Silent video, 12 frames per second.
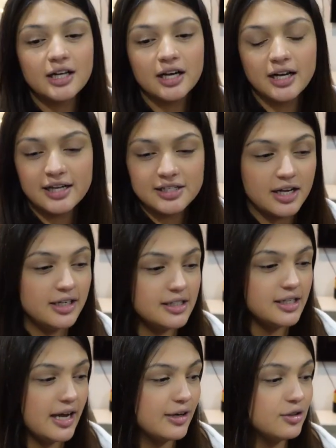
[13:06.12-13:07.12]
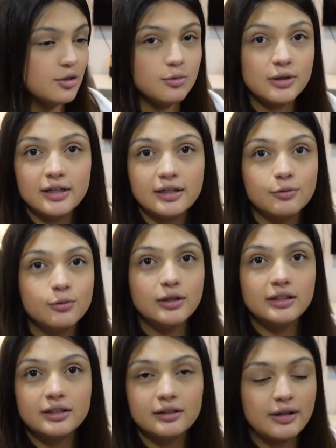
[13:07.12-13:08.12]
guys honestly I don't know what,
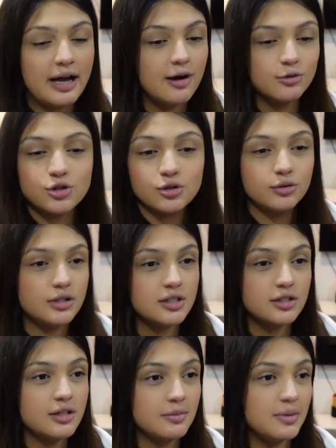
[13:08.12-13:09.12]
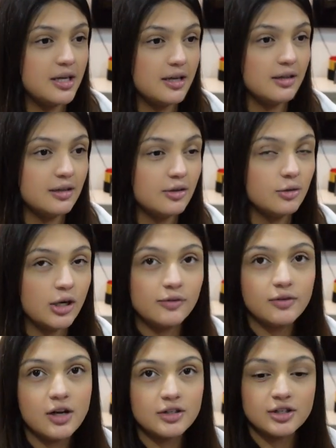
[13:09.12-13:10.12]
what outro this is gonna be in. Our
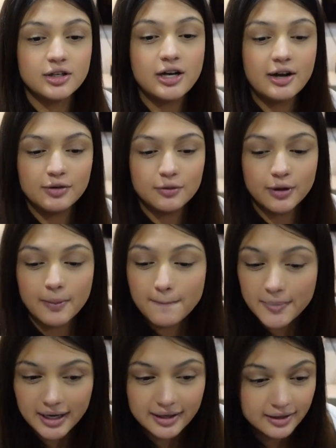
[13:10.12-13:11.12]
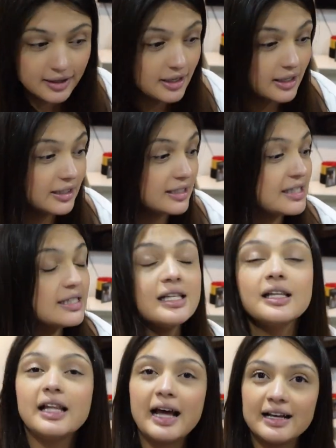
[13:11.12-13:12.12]
vlogs are everywhere but this is
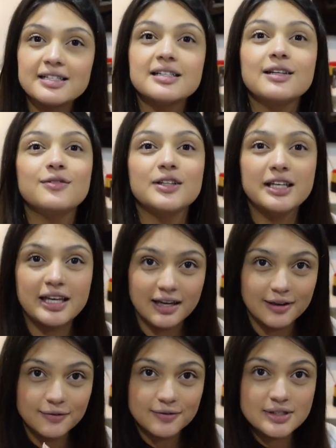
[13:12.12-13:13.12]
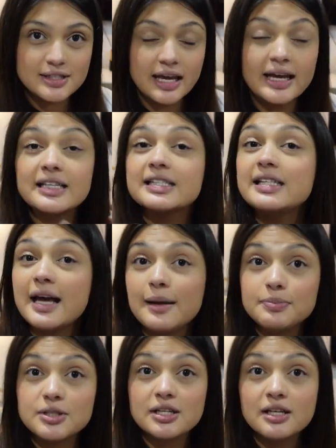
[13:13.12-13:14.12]
the last of the gifts
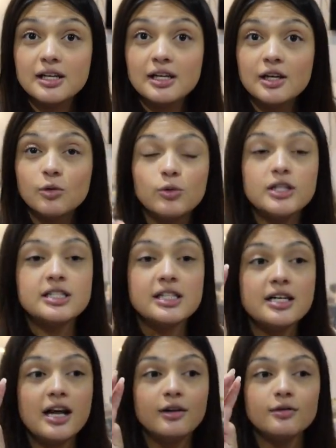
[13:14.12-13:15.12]
except we did not